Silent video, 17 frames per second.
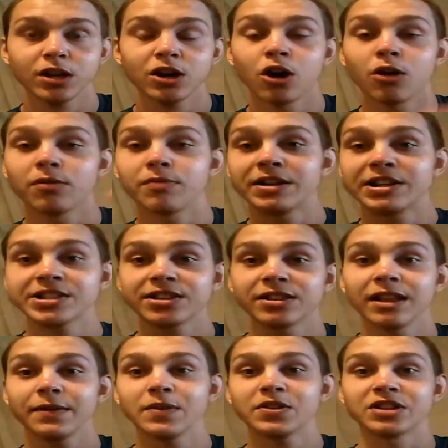Oh, we just
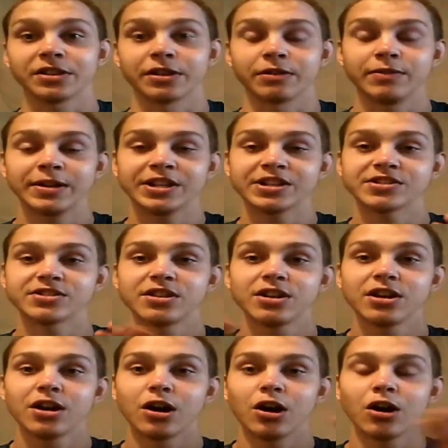love each other. We just,
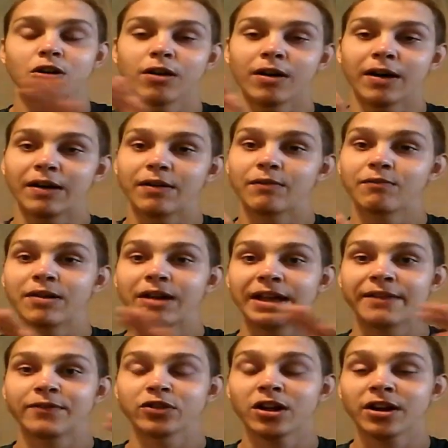oh,
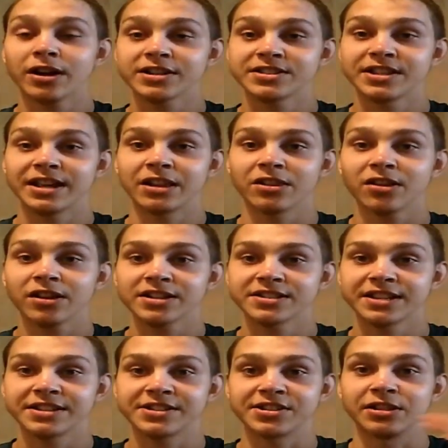as long as they, as long
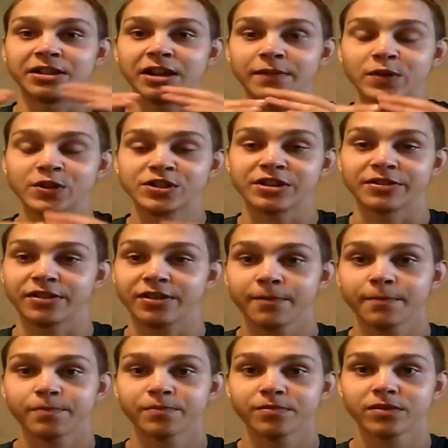as they just love each
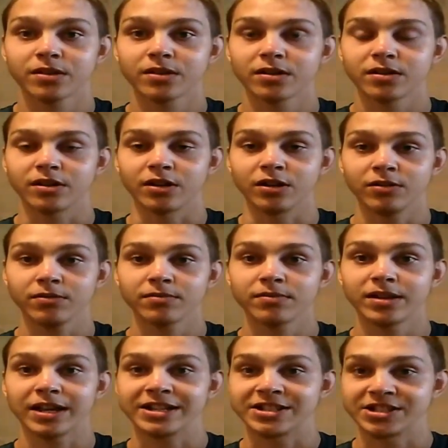other, you know,
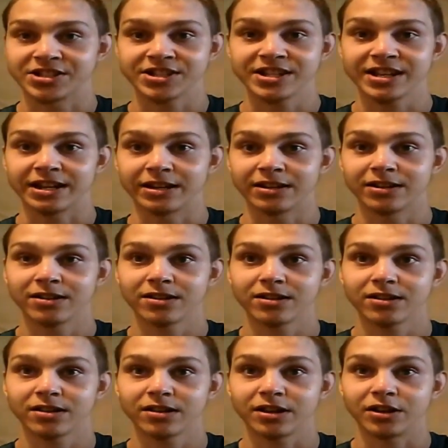it's a sin.
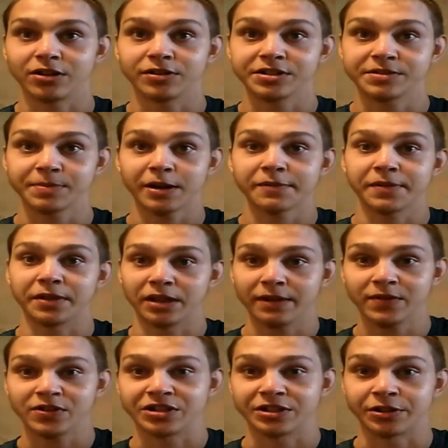You know, it doesn't matter if they
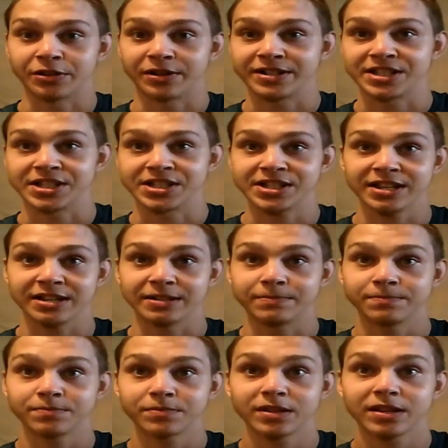love each other, it's a sin.
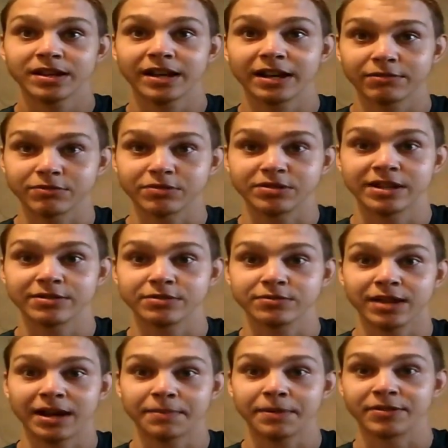That's what, that's
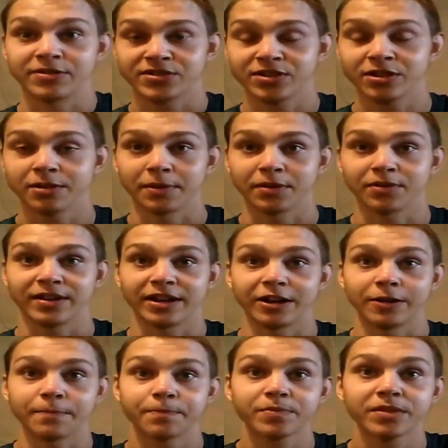what's happening with Solomon right
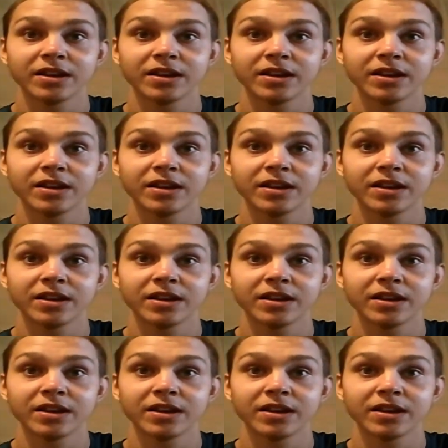here.